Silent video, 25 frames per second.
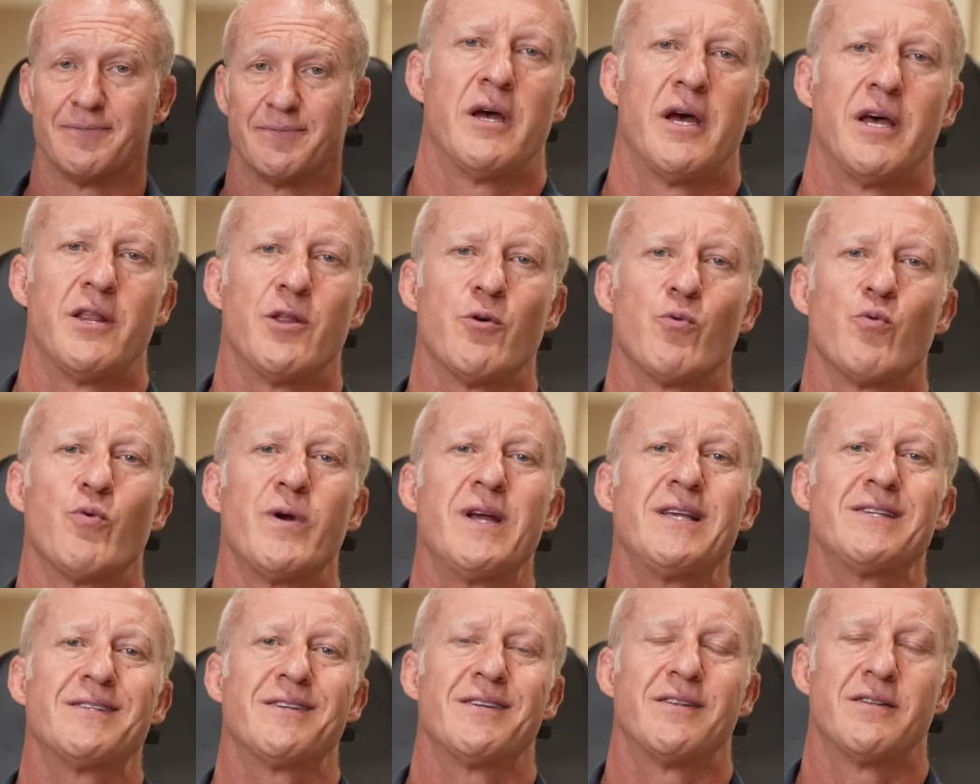And the
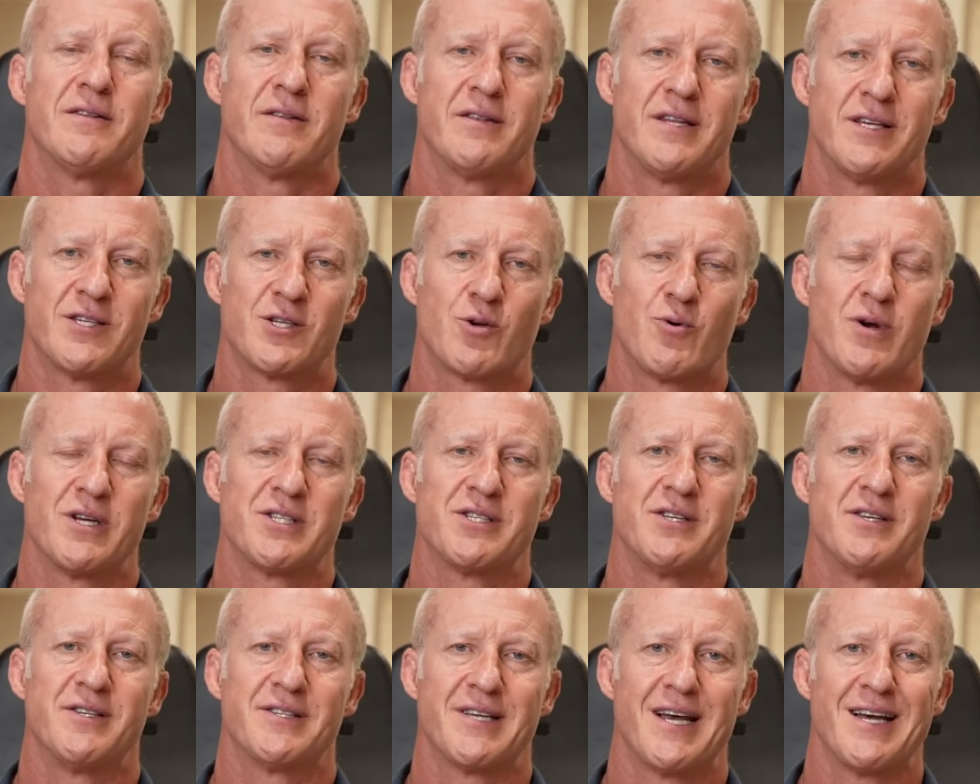reason this
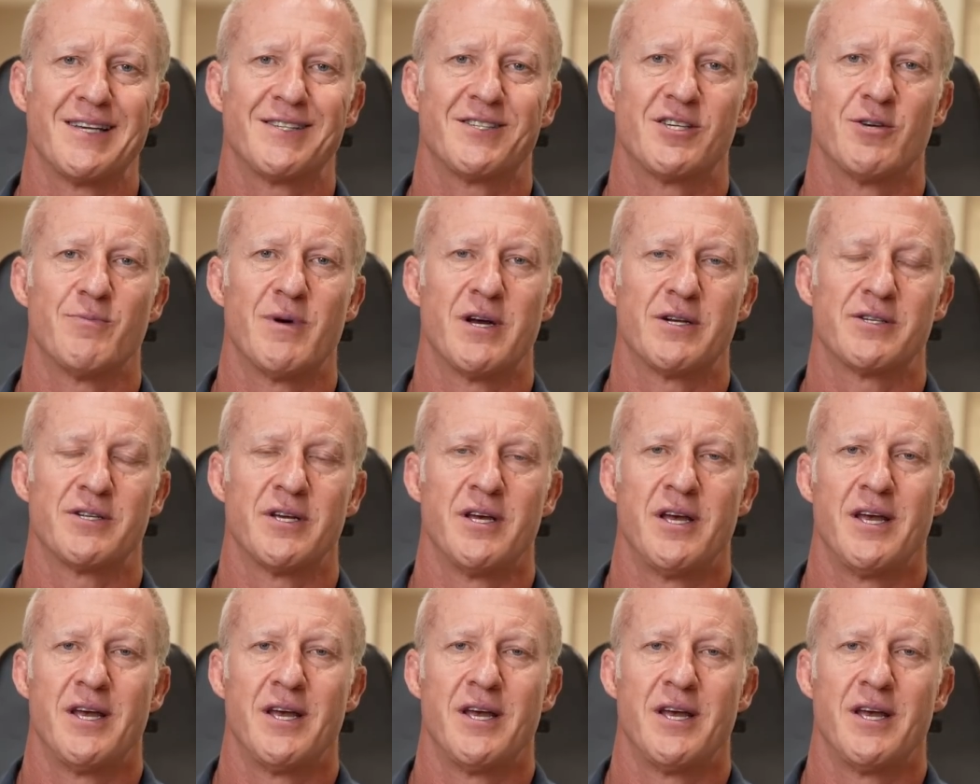question is asked so much